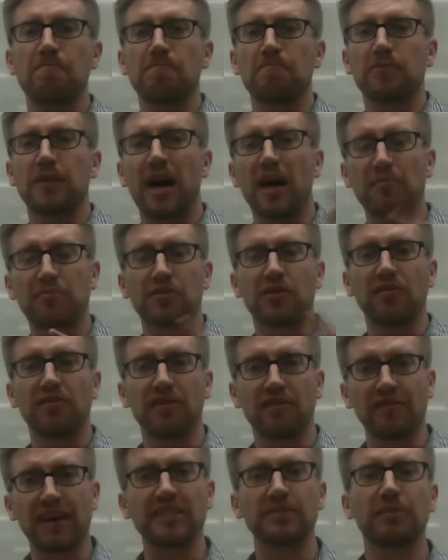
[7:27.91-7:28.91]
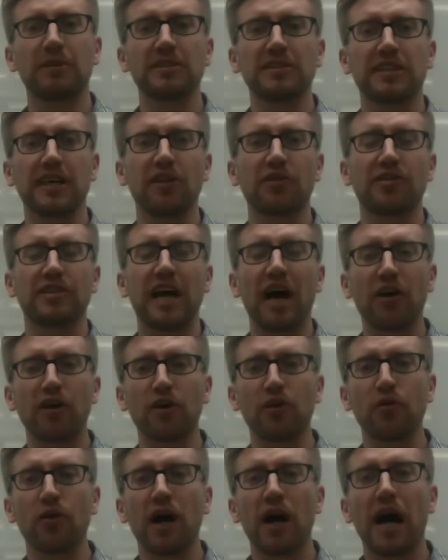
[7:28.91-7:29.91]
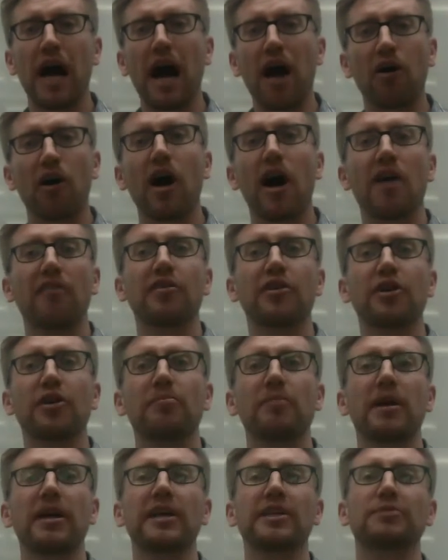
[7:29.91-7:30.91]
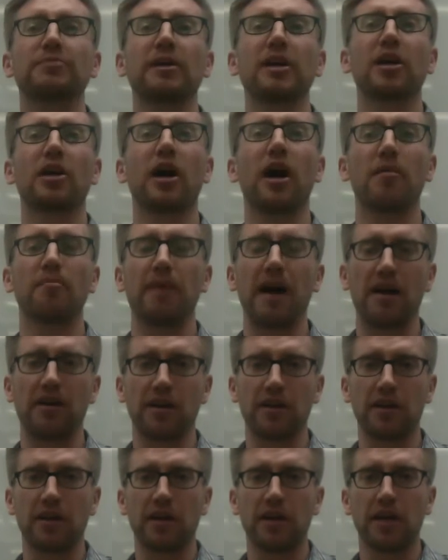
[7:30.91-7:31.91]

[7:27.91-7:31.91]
types of investments, it'll tell you how often your money is being compounded.